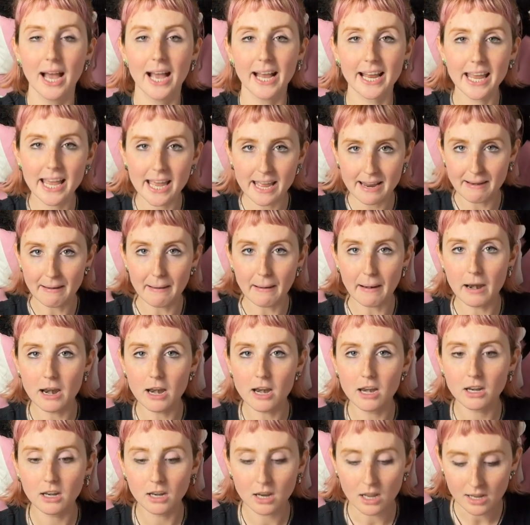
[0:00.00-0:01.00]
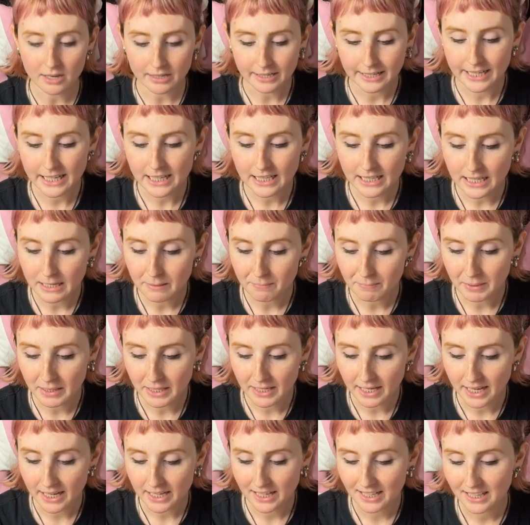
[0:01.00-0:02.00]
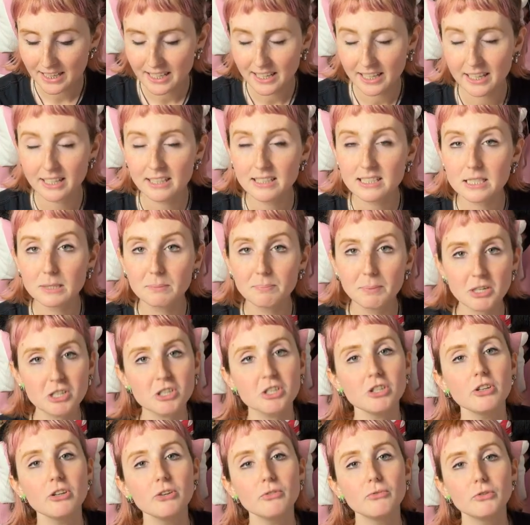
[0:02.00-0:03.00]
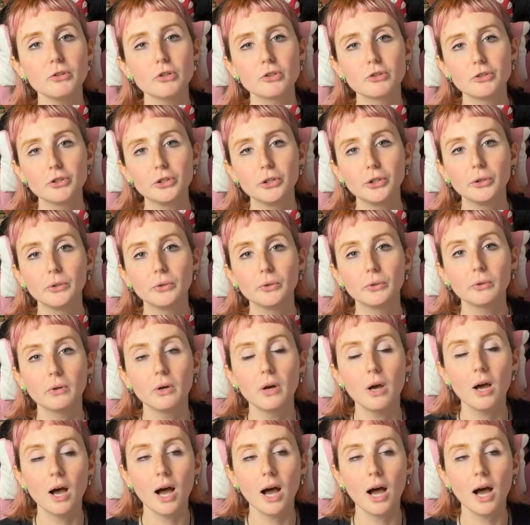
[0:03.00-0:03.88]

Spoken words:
again, not gatekeeping anything, especially if you're new,